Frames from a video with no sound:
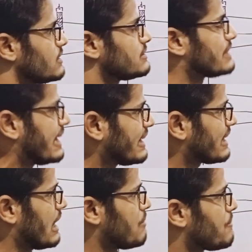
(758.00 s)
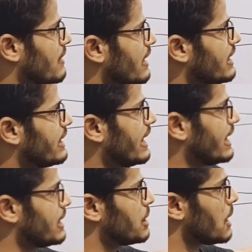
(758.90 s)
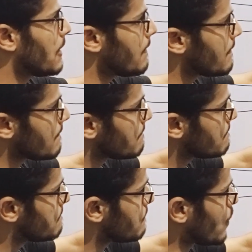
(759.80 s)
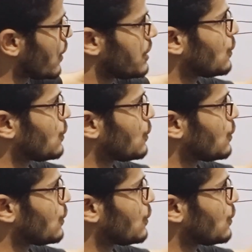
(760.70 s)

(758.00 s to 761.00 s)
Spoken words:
the central bright at point